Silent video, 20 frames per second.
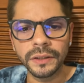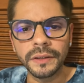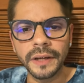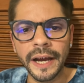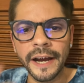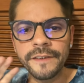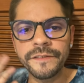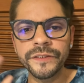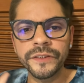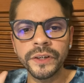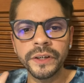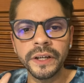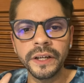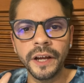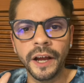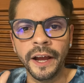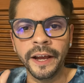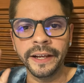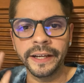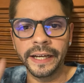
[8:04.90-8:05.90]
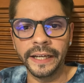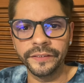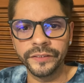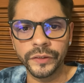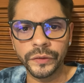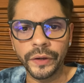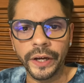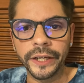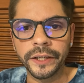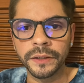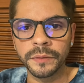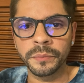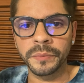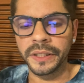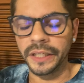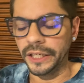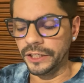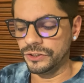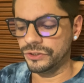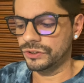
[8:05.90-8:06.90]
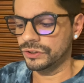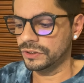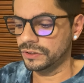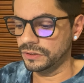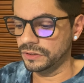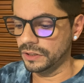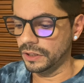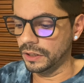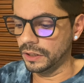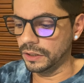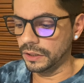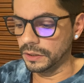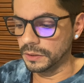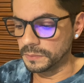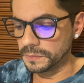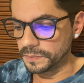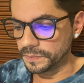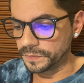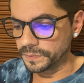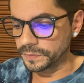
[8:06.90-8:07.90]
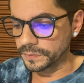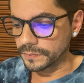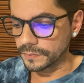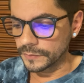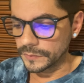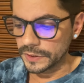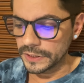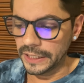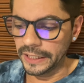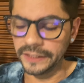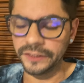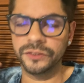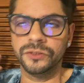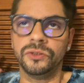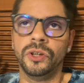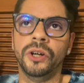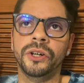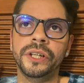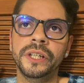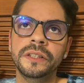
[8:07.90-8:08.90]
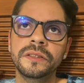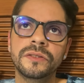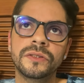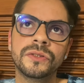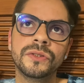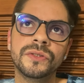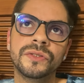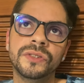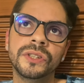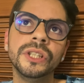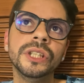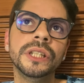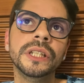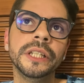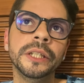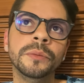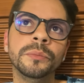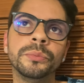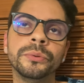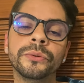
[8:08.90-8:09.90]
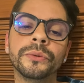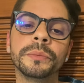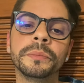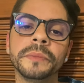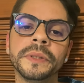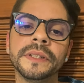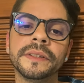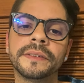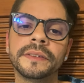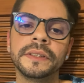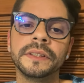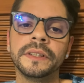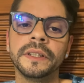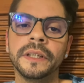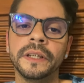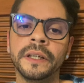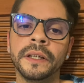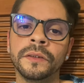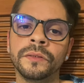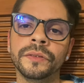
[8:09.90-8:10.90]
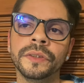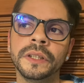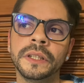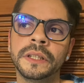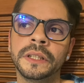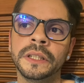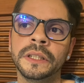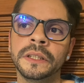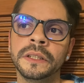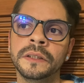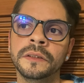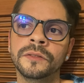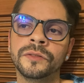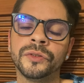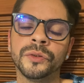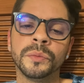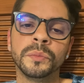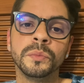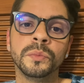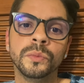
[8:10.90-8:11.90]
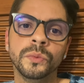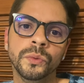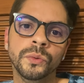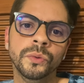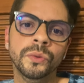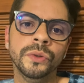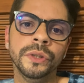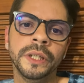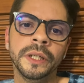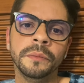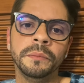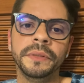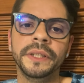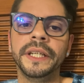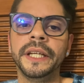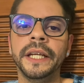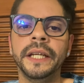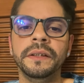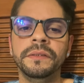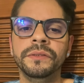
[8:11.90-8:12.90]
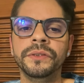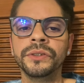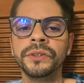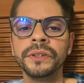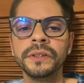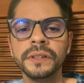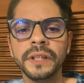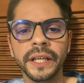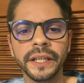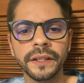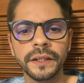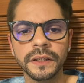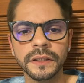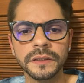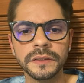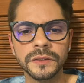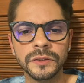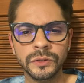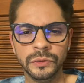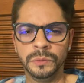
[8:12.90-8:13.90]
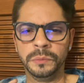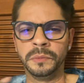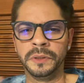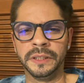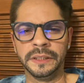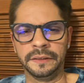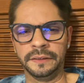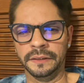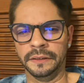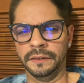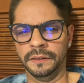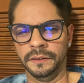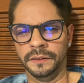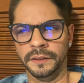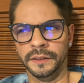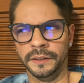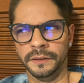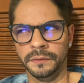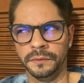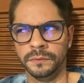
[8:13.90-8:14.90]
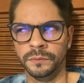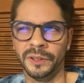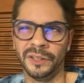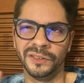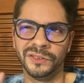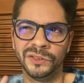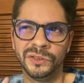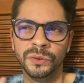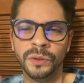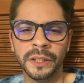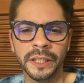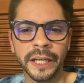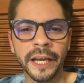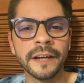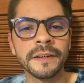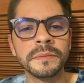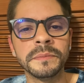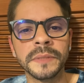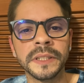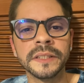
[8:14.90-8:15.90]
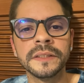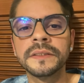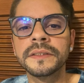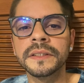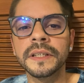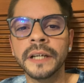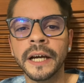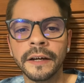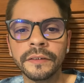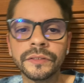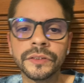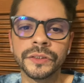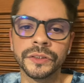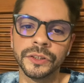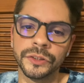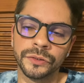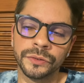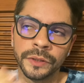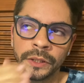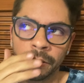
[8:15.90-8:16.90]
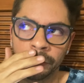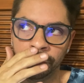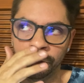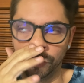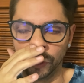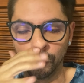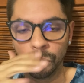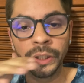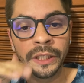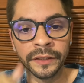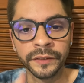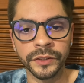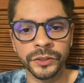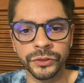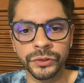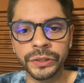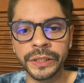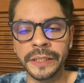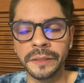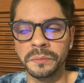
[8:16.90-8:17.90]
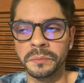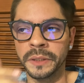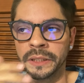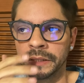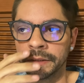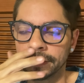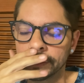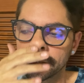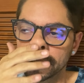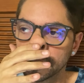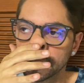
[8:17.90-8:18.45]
after I got the right combination, I started to see improvements in everything from mood and behavior, like 2 months, well, 2.5 months after in the treatment.